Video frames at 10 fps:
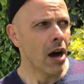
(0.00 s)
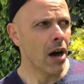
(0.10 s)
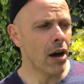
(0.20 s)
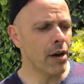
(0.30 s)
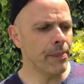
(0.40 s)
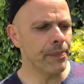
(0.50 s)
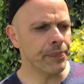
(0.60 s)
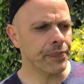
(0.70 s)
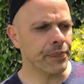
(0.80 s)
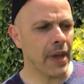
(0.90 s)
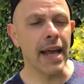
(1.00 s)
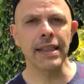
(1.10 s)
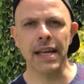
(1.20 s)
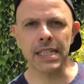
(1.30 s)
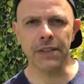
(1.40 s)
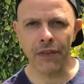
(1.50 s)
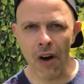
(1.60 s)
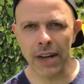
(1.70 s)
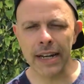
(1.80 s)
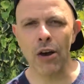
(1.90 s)
Um, and that's
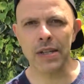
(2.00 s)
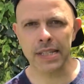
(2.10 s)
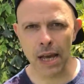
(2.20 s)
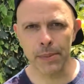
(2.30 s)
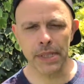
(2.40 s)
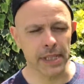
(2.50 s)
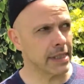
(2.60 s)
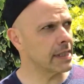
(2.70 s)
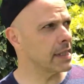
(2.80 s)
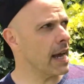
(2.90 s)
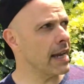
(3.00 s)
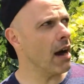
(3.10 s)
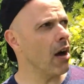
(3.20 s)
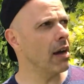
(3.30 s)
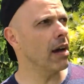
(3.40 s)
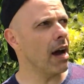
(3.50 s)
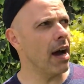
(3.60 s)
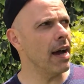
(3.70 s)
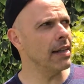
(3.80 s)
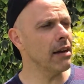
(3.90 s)
fine and I accept it and I,
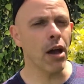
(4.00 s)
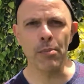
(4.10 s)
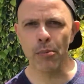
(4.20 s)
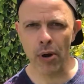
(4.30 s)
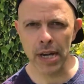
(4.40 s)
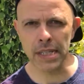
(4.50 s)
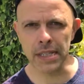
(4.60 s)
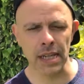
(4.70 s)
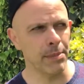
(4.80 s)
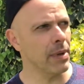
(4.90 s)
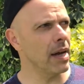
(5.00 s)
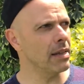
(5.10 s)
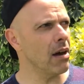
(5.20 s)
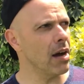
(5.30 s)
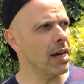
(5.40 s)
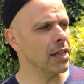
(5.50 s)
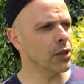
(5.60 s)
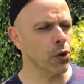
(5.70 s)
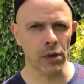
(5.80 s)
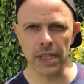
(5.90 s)
and I embrace them and I
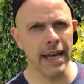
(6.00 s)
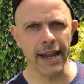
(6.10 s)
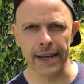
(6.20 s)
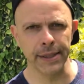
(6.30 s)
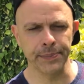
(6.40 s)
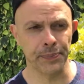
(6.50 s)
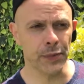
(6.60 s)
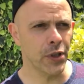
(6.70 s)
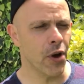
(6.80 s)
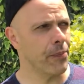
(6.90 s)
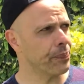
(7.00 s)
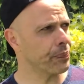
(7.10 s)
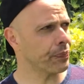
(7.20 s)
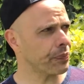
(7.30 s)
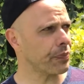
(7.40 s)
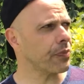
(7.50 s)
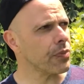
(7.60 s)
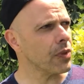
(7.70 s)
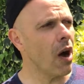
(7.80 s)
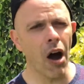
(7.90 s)
totally get it, you know.
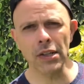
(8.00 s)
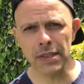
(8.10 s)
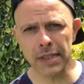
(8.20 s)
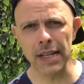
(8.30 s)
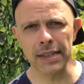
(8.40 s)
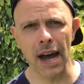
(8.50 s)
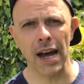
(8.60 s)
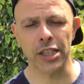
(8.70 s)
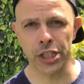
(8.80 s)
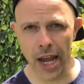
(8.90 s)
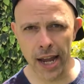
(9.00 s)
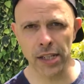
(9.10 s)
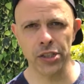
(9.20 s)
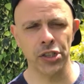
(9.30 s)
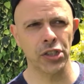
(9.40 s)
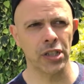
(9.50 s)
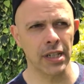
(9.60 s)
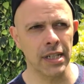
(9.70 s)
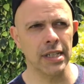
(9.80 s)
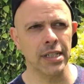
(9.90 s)
I understand that change
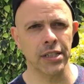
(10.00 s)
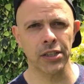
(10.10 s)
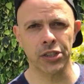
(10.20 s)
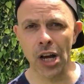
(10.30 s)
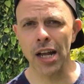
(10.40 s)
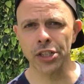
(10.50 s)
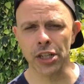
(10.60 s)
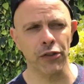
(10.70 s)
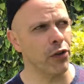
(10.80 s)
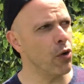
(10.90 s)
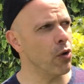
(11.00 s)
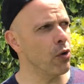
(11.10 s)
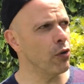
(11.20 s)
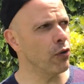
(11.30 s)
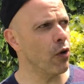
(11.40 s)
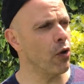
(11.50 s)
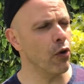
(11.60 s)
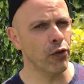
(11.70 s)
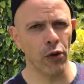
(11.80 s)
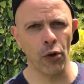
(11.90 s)
is challenging for,
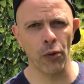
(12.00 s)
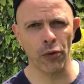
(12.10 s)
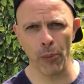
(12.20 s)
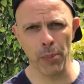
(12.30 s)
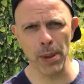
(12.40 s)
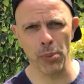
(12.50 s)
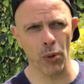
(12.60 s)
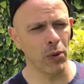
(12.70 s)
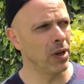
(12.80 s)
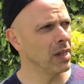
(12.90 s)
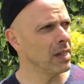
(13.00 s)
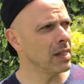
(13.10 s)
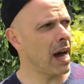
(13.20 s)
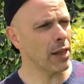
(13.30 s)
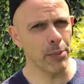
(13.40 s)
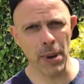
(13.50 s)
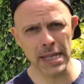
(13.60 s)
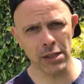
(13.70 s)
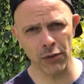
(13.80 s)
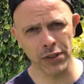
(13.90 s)
for, for, for people at the
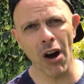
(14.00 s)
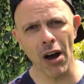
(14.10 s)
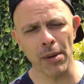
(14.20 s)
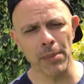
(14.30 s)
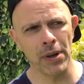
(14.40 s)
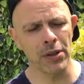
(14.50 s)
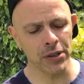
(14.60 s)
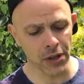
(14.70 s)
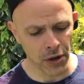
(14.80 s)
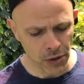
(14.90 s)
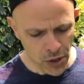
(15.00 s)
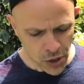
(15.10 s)
best of time you know.